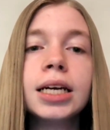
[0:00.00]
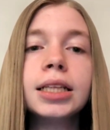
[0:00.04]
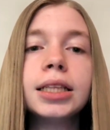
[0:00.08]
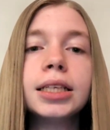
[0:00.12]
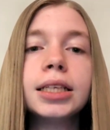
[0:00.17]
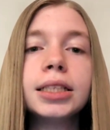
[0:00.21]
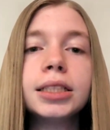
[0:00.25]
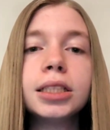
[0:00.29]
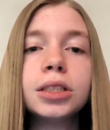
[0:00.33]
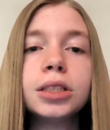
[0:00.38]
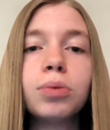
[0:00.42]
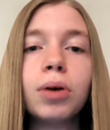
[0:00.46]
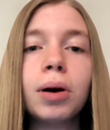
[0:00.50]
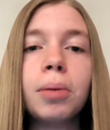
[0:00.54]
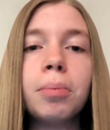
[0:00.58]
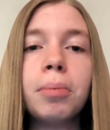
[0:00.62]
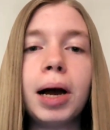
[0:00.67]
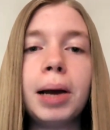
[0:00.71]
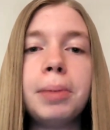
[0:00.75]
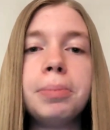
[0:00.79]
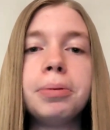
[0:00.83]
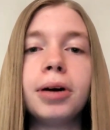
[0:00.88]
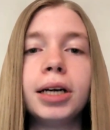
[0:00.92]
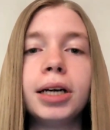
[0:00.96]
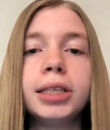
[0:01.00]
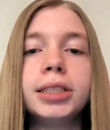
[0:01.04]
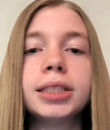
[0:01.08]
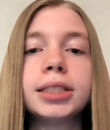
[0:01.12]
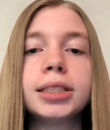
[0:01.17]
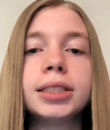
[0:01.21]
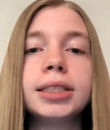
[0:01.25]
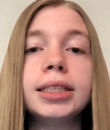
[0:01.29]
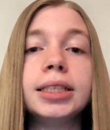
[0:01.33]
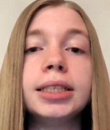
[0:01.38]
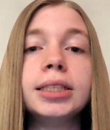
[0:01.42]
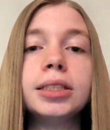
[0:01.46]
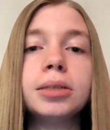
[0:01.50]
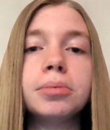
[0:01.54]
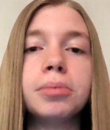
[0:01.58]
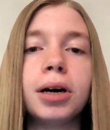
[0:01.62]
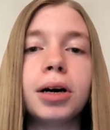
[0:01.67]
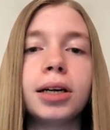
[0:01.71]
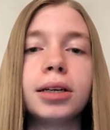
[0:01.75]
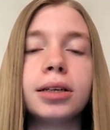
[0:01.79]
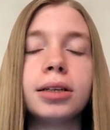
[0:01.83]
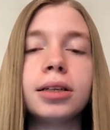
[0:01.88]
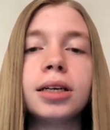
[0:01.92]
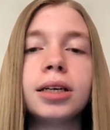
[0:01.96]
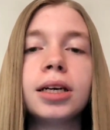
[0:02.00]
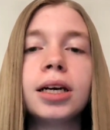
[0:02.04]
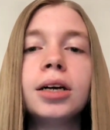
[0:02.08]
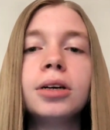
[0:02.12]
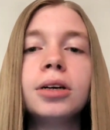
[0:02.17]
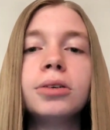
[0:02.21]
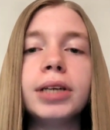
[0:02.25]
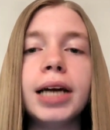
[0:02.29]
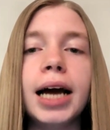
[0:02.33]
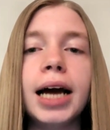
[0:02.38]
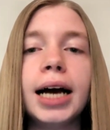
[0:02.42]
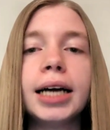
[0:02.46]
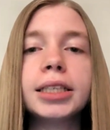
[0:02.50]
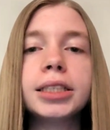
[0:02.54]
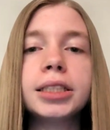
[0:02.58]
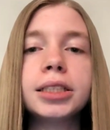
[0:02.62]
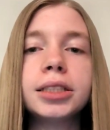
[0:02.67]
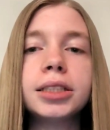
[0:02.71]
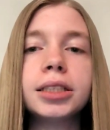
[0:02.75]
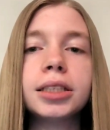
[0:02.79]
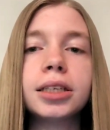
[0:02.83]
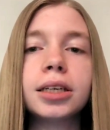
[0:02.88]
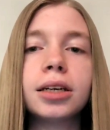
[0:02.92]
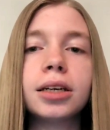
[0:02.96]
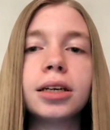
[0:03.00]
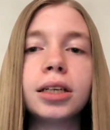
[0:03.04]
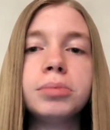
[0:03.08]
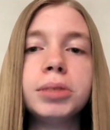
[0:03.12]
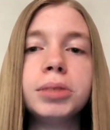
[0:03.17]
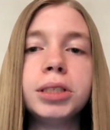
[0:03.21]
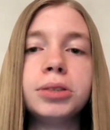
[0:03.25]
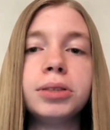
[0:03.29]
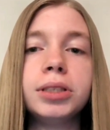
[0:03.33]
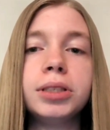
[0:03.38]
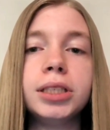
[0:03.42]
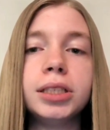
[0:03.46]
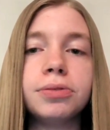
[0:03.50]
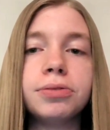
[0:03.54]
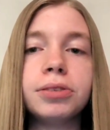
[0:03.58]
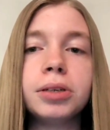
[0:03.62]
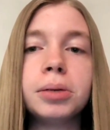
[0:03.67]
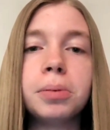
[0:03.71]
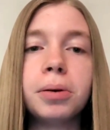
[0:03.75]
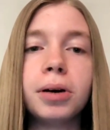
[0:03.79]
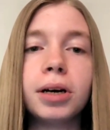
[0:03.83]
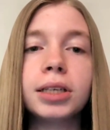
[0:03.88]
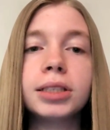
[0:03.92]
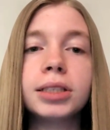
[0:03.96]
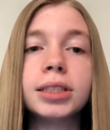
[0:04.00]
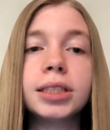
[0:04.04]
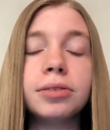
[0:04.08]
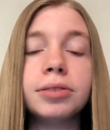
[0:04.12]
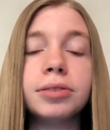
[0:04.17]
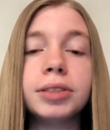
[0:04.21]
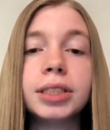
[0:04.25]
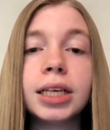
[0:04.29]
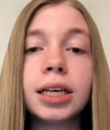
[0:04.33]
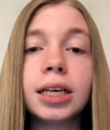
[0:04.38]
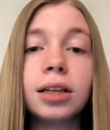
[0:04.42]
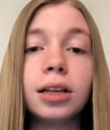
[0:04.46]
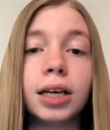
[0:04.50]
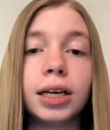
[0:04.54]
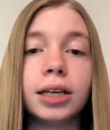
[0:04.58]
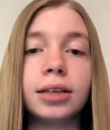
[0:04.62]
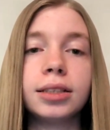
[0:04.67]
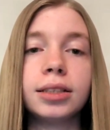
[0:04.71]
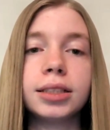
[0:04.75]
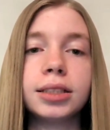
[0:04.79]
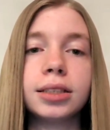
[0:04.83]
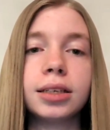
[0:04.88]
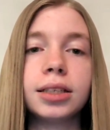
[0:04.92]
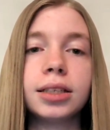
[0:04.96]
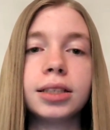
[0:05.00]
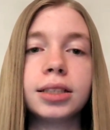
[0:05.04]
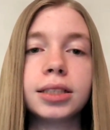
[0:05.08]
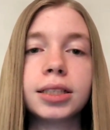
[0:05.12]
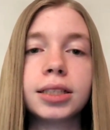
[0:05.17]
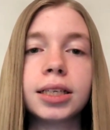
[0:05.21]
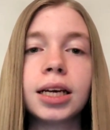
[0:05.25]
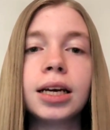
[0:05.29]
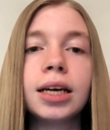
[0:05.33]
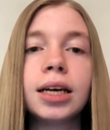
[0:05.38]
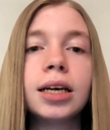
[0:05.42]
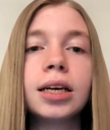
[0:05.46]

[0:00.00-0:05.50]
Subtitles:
This is what my project seeks to model, reactions occurring between different parts of single aerosols.